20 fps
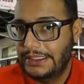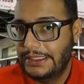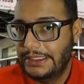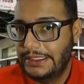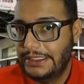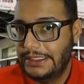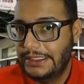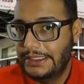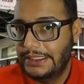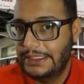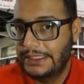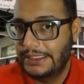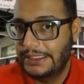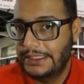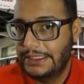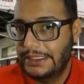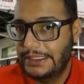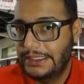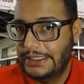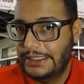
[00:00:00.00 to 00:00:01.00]
or weddings
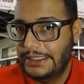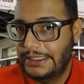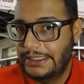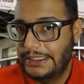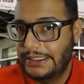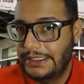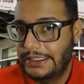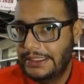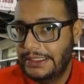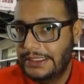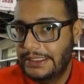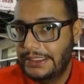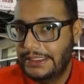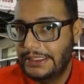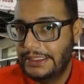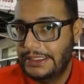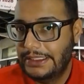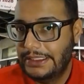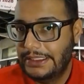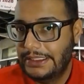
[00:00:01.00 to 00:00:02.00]
or
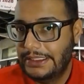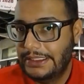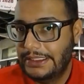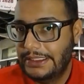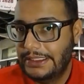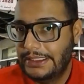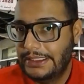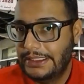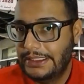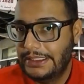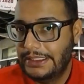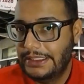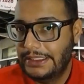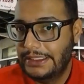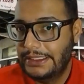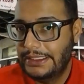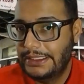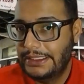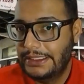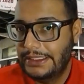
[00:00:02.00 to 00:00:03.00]
seminars or
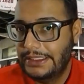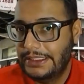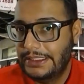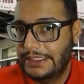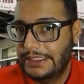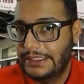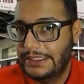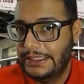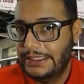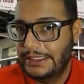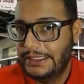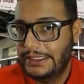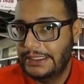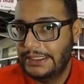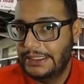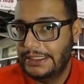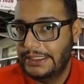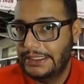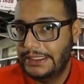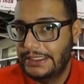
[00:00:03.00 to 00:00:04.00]
any sort of,
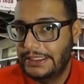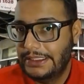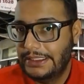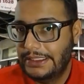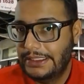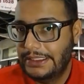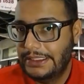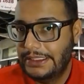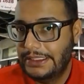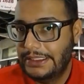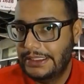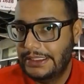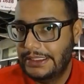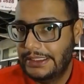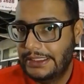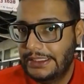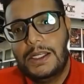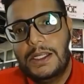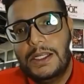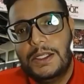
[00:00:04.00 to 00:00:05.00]
right?
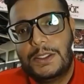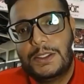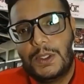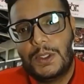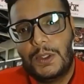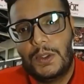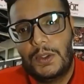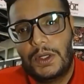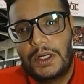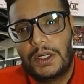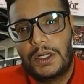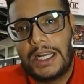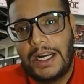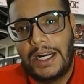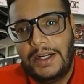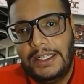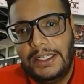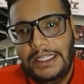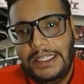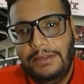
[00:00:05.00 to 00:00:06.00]
So currently
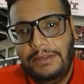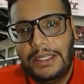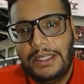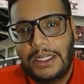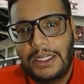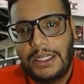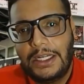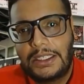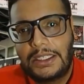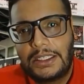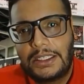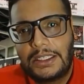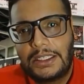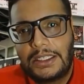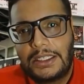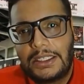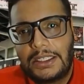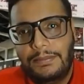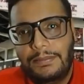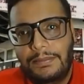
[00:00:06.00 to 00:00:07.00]
we're completely
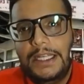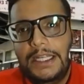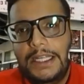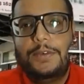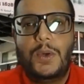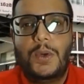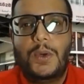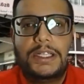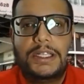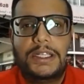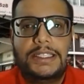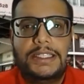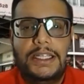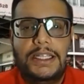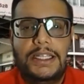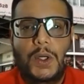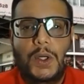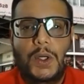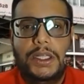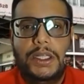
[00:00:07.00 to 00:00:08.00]
focusing on
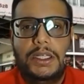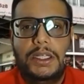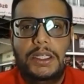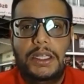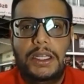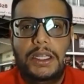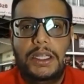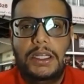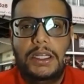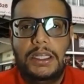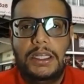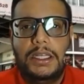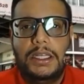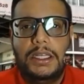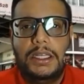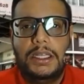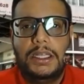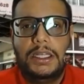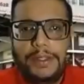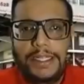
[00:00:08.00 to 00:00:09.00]

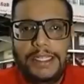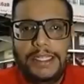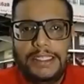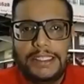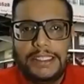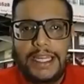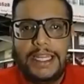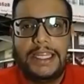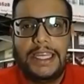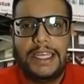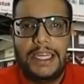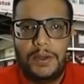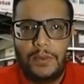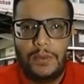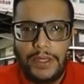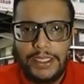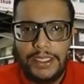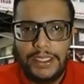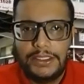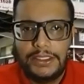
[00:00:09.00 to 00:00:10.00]
deliveries and takeaways
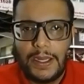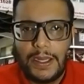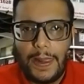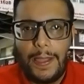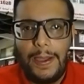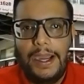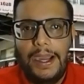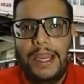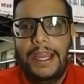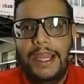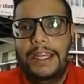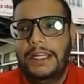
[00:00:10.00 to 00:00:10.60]
and